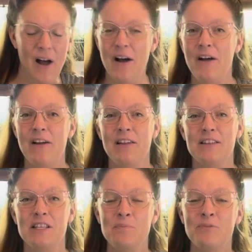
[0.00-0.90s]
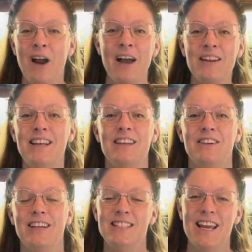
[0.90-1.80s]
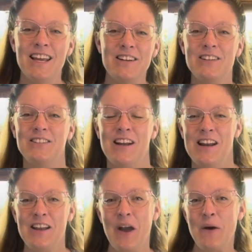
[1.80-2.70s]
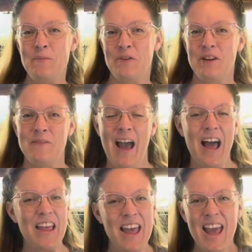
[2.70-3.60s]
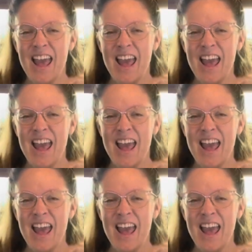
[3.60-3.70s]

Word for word: all sprouting in their containers, ready to go, put them out,